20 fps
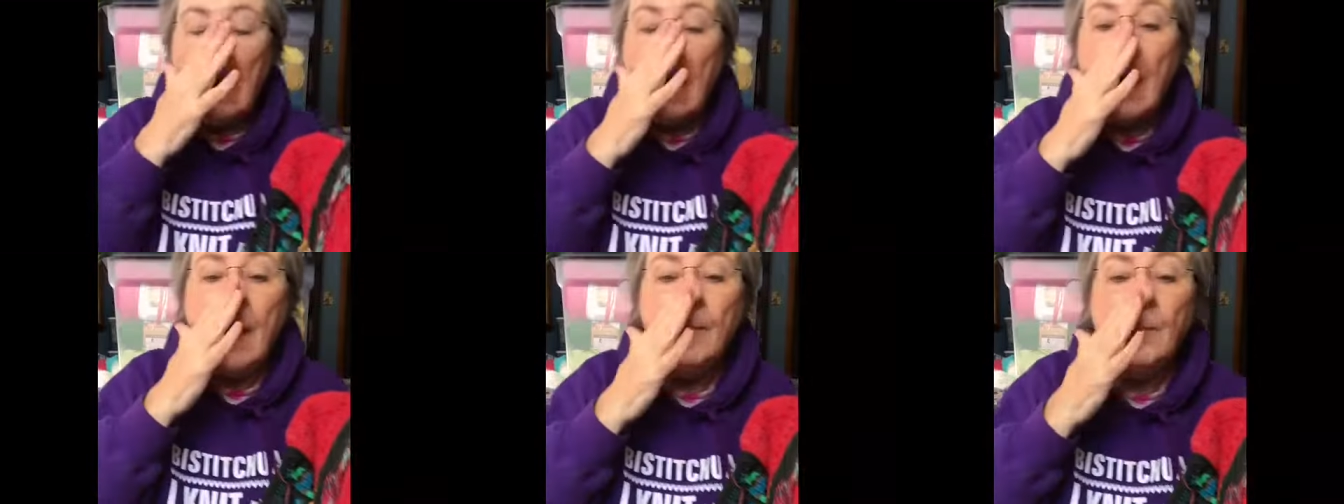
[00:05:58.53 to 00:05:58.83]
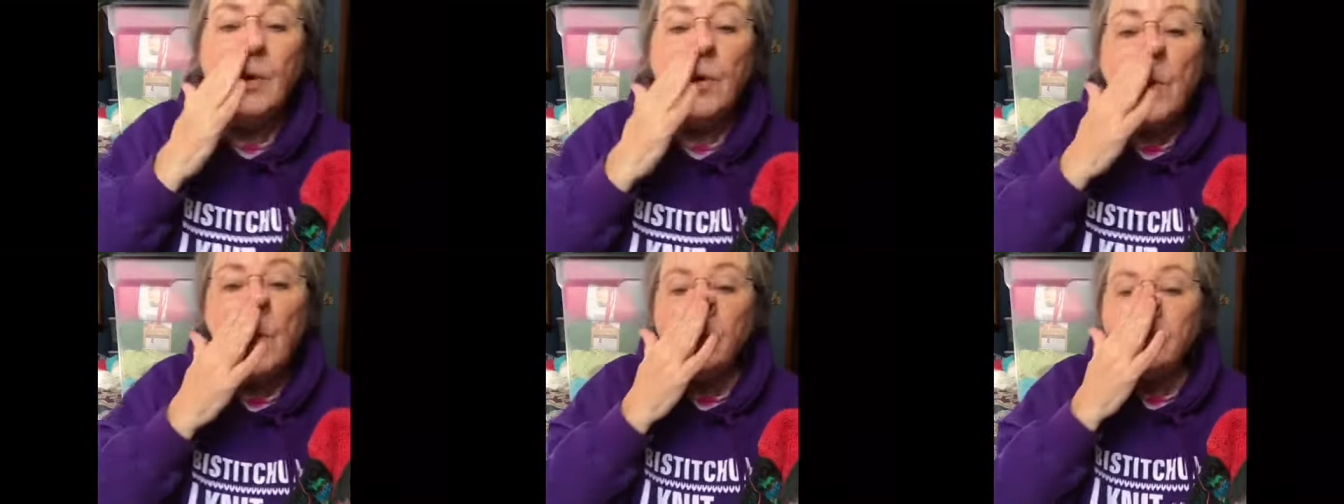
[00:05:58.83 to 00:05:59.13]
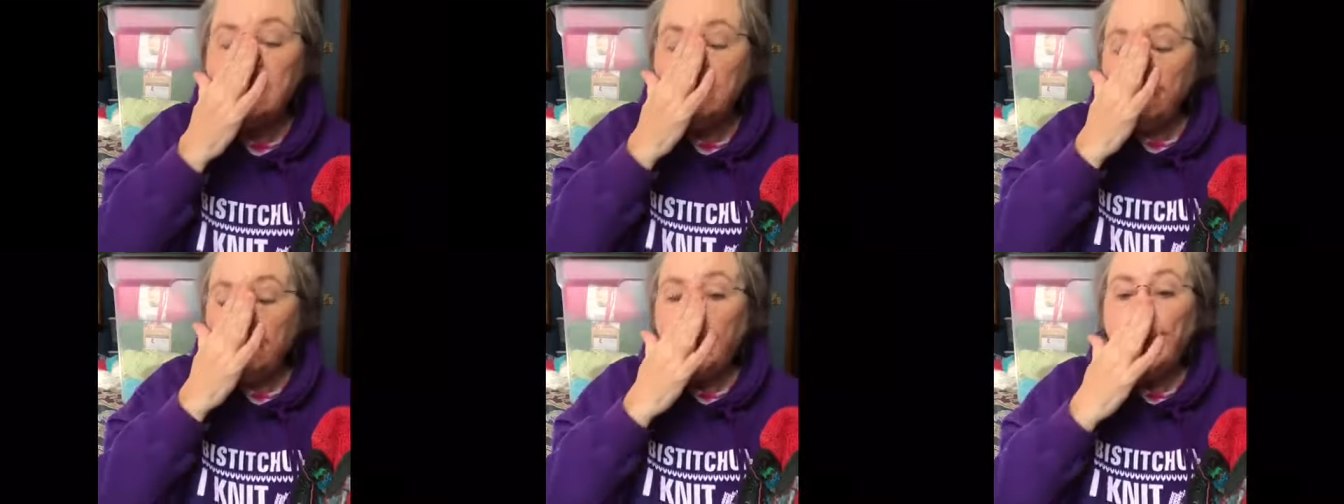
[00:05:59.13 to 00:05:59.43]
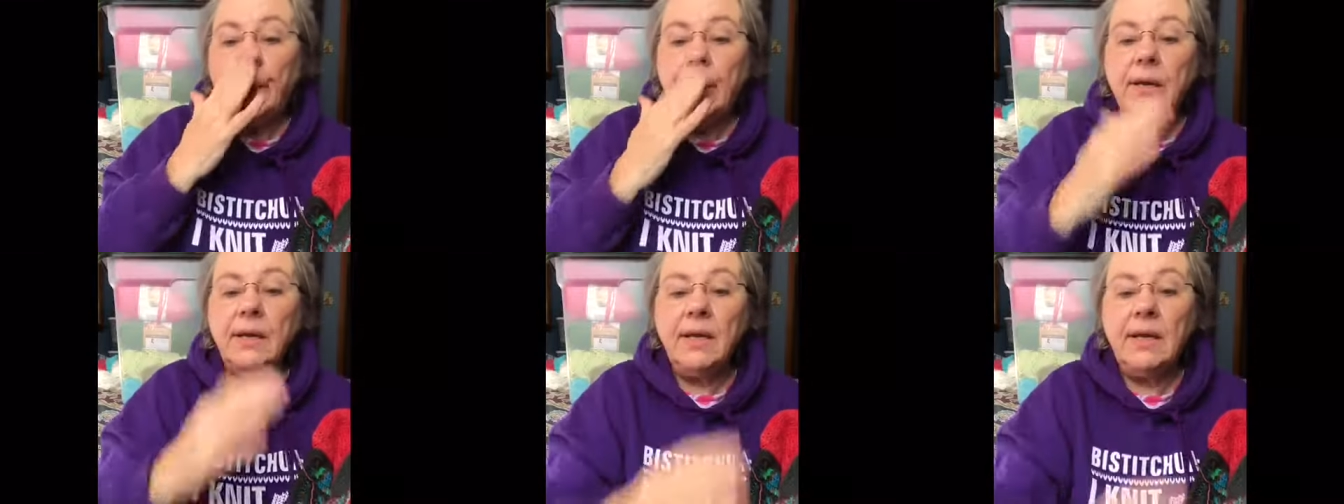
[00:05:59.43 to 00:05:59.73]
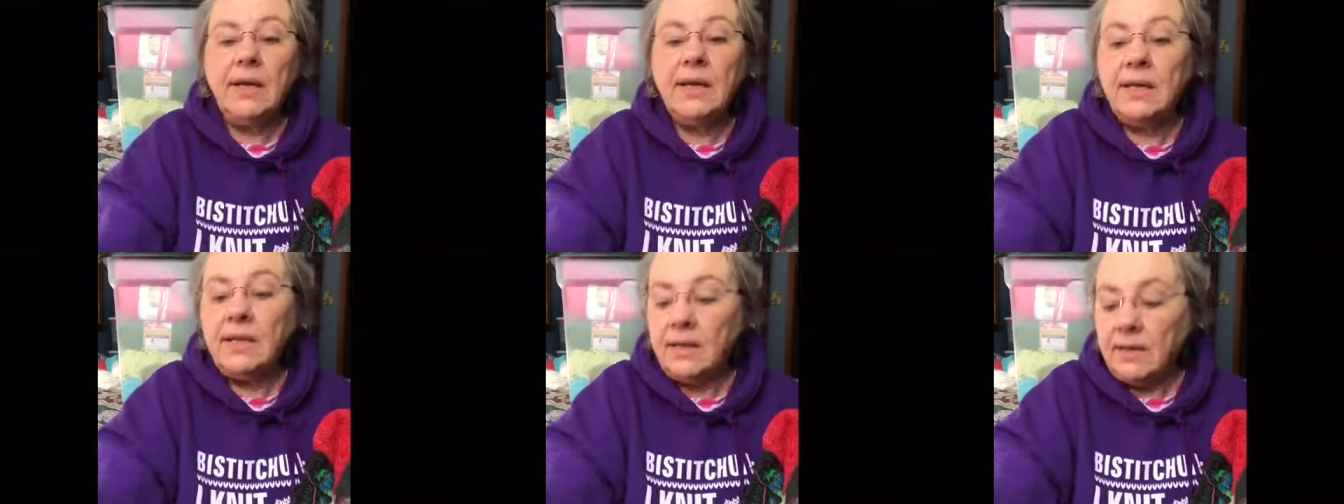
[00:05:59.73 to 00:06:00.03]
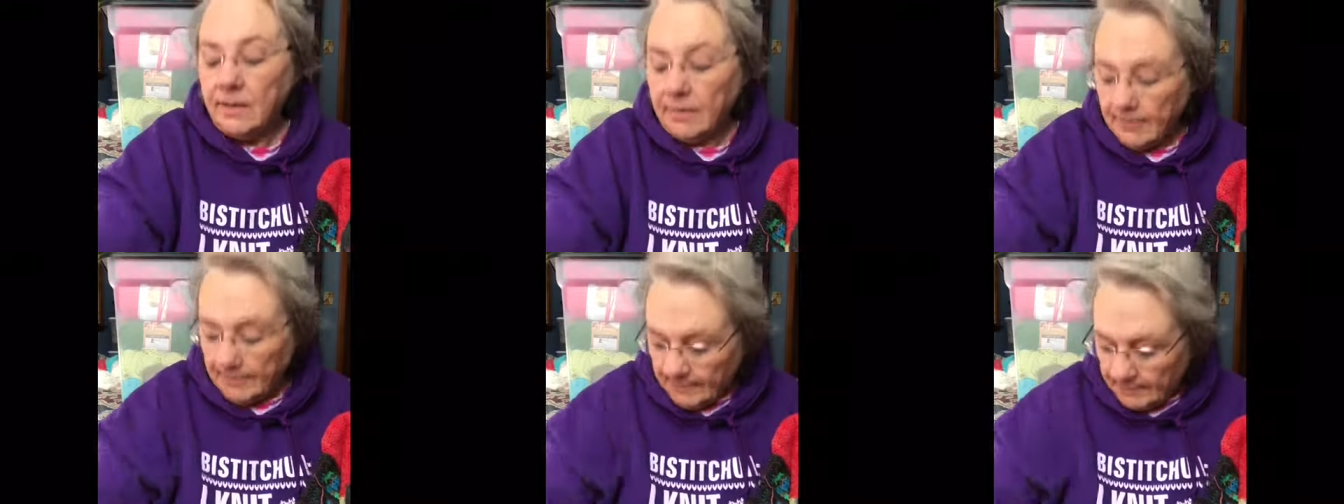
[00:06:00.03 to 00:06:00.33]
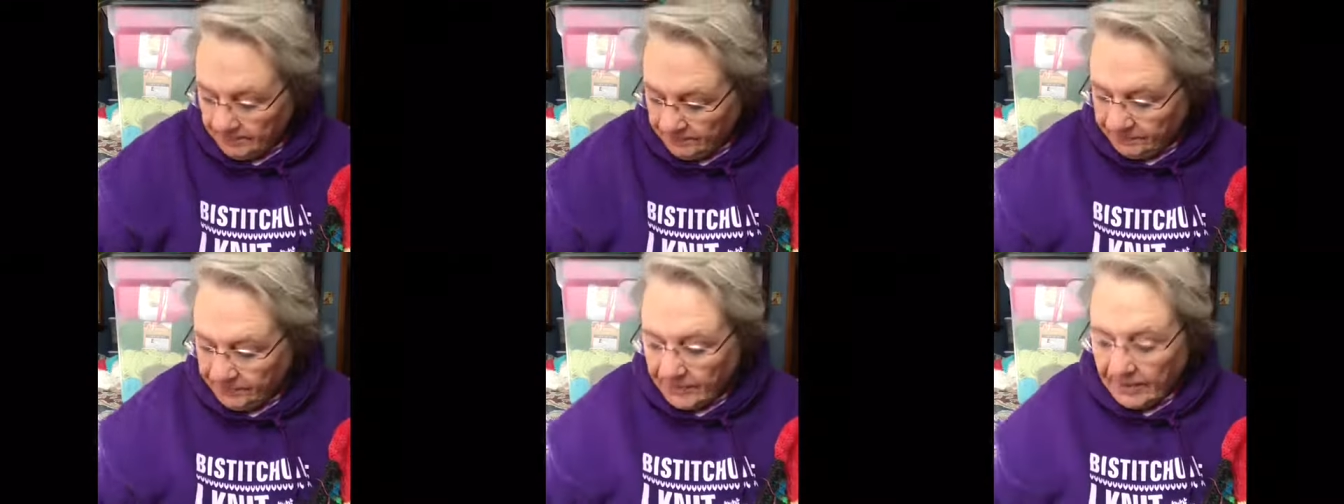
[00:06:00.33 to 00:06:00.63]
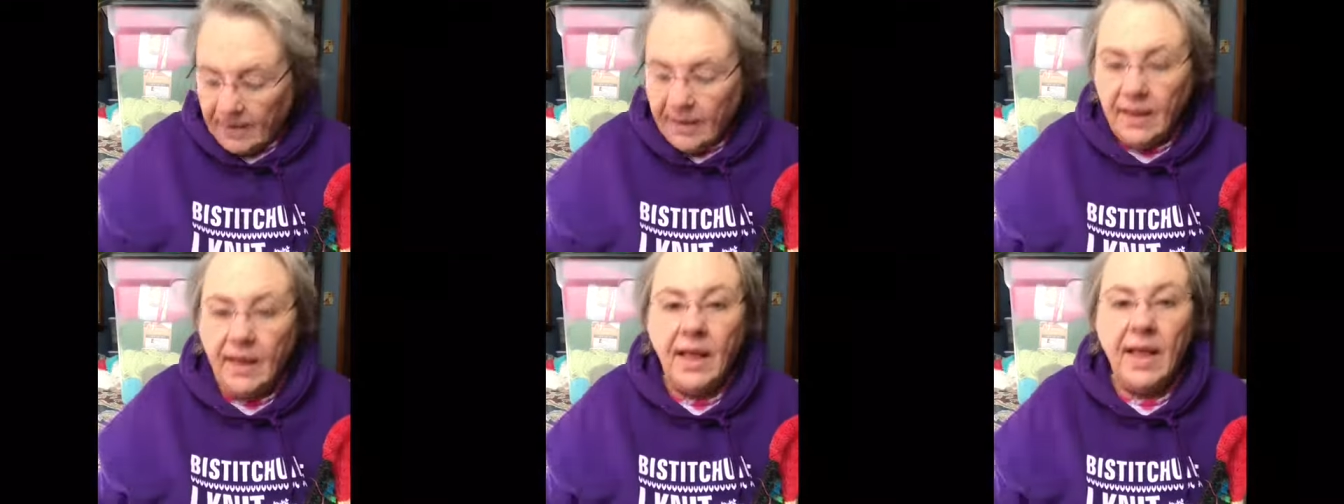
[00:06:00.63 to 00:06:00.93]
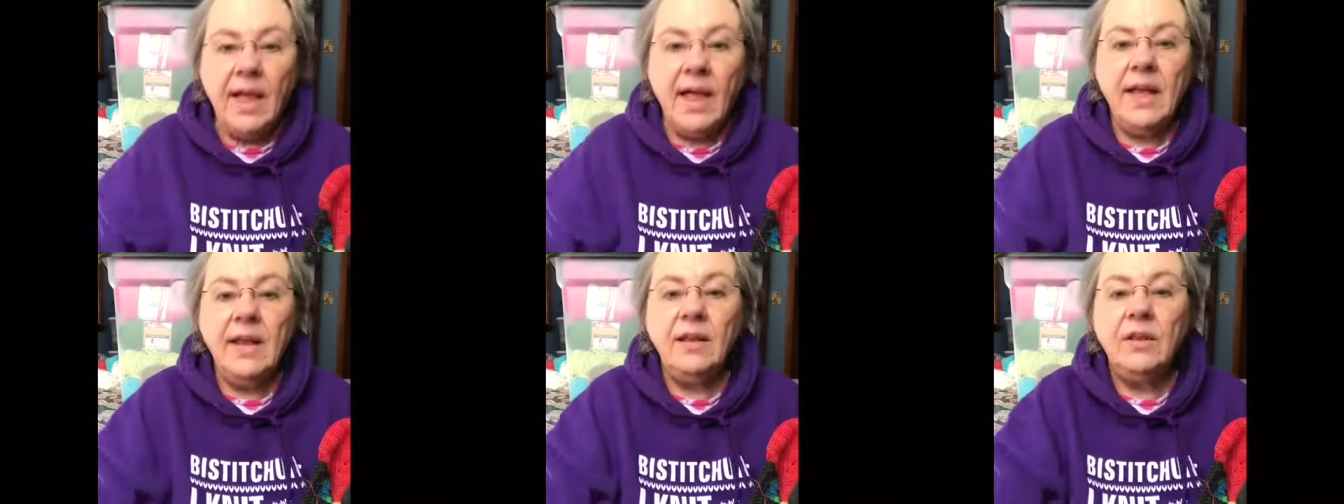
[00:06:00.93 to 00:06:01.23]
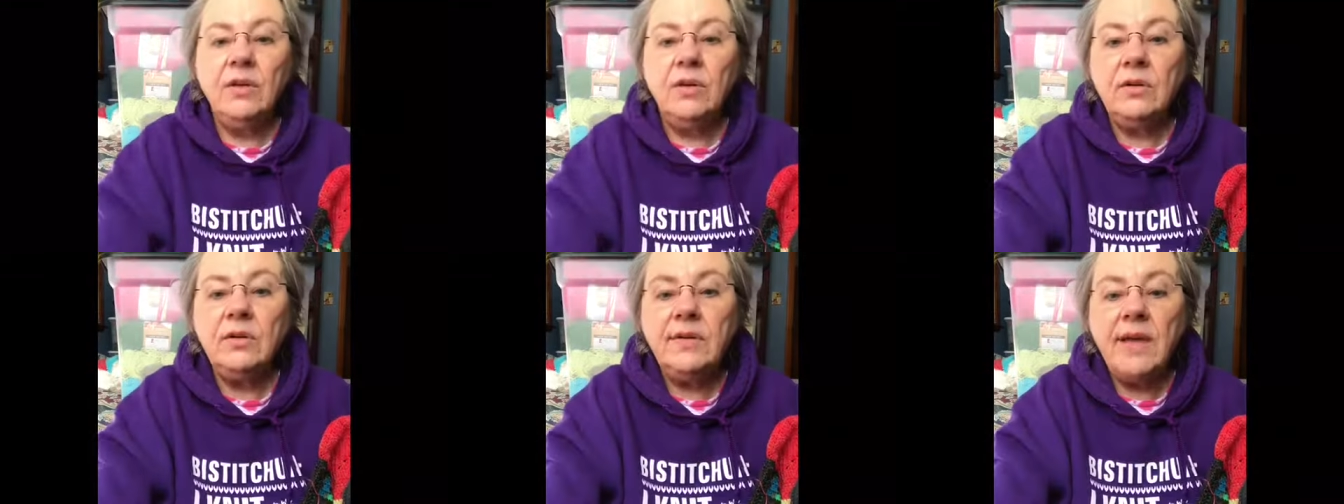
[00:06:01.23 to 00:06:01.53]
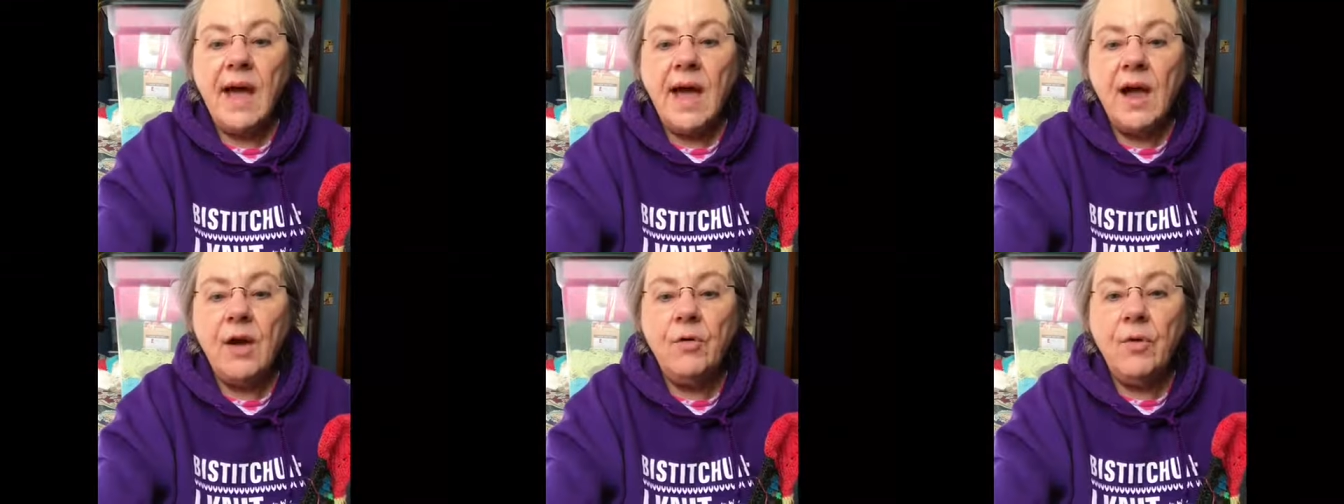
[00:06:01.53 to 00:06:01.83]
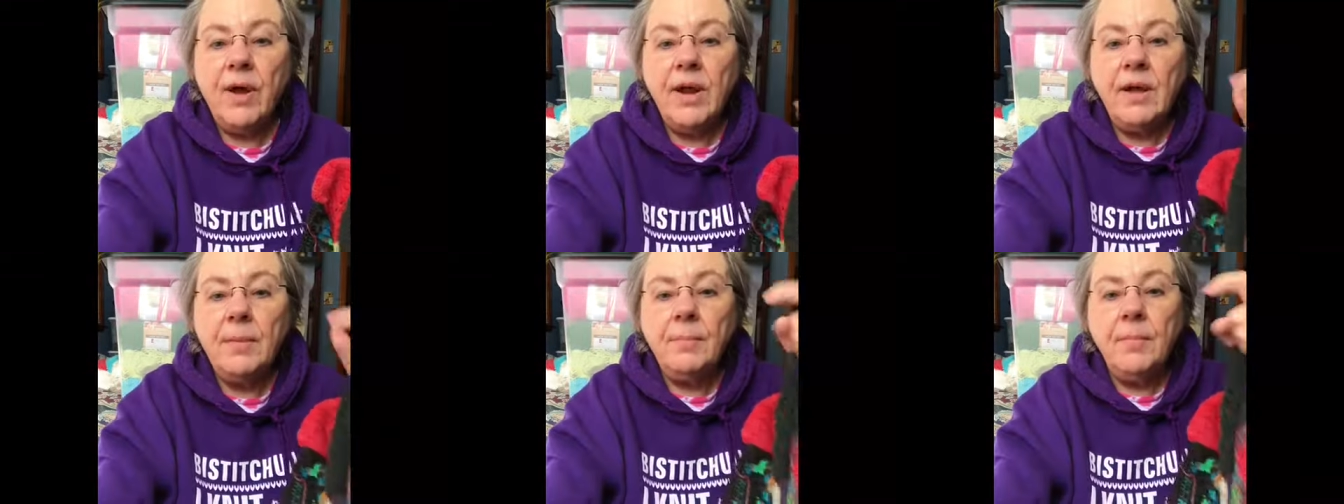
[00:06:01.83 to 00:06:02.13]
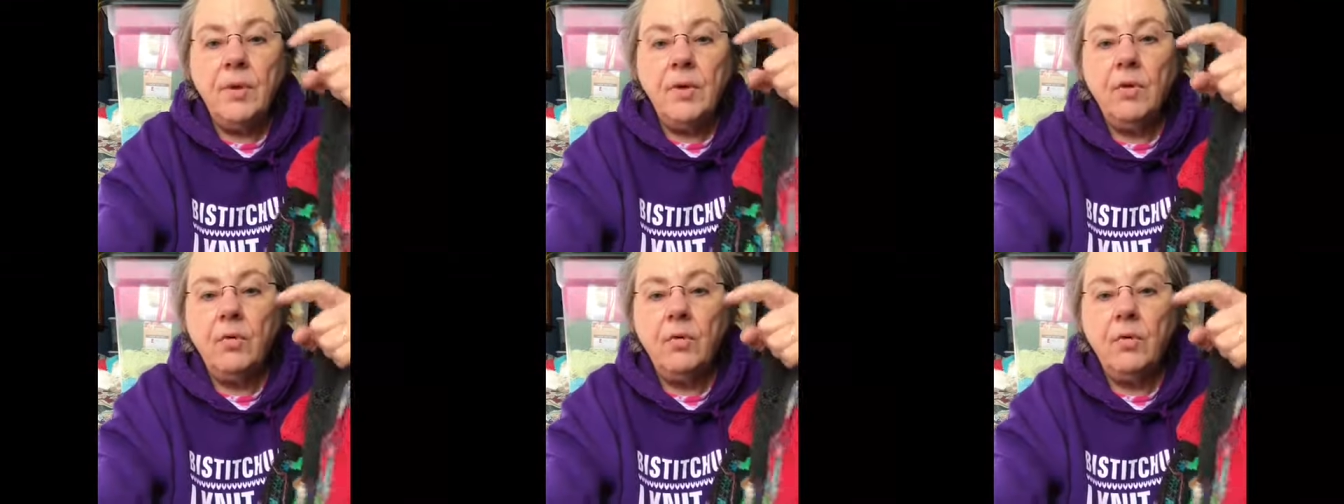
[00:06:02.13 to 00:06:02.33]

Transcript: I'm going to put in a little diagram